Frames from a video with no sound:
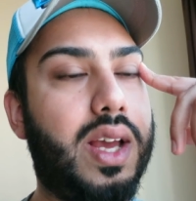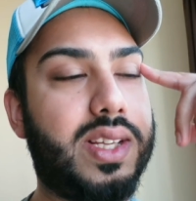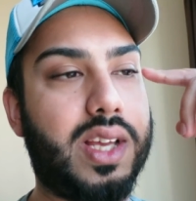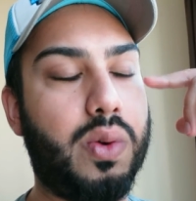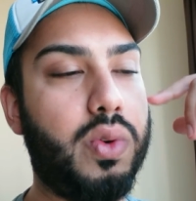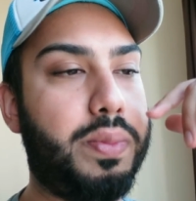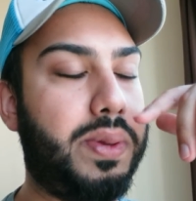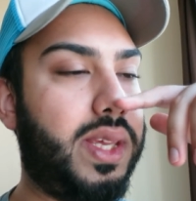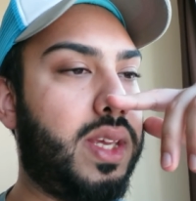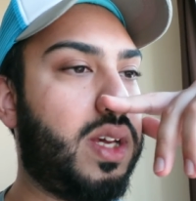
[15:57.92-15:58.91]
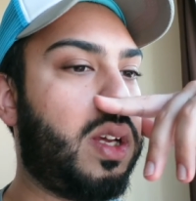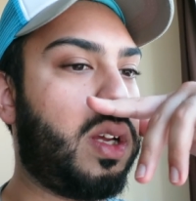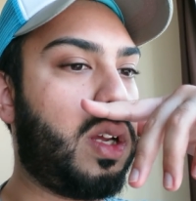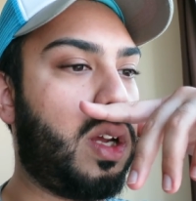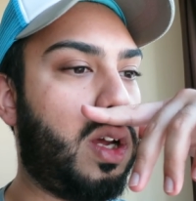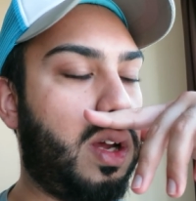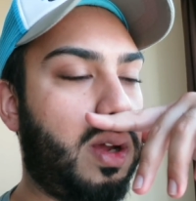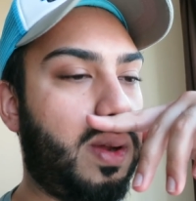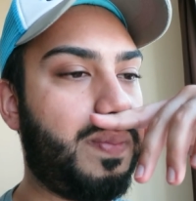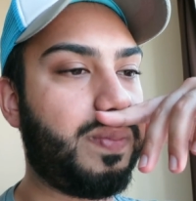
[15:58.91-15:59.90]
as I would be.
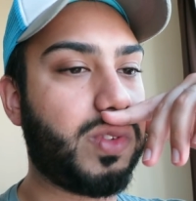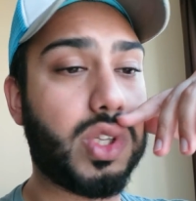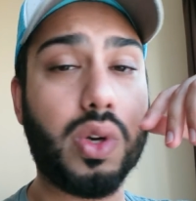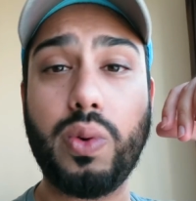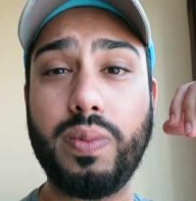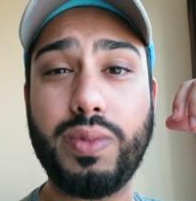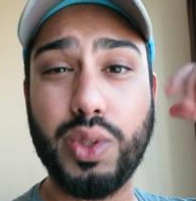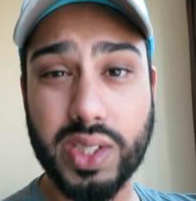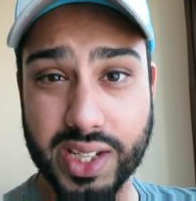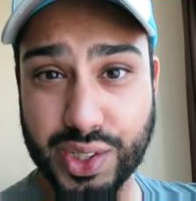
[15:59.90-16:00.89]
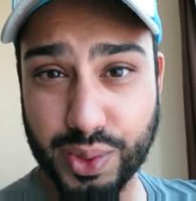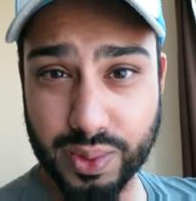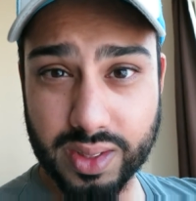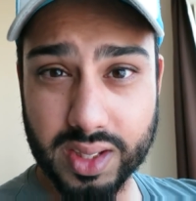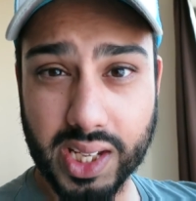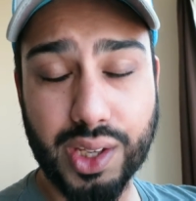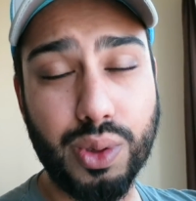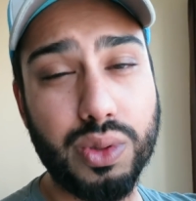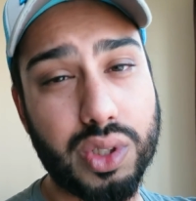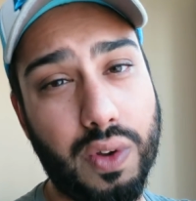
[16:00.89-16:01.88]
Uh, so do stay tuned. Thank you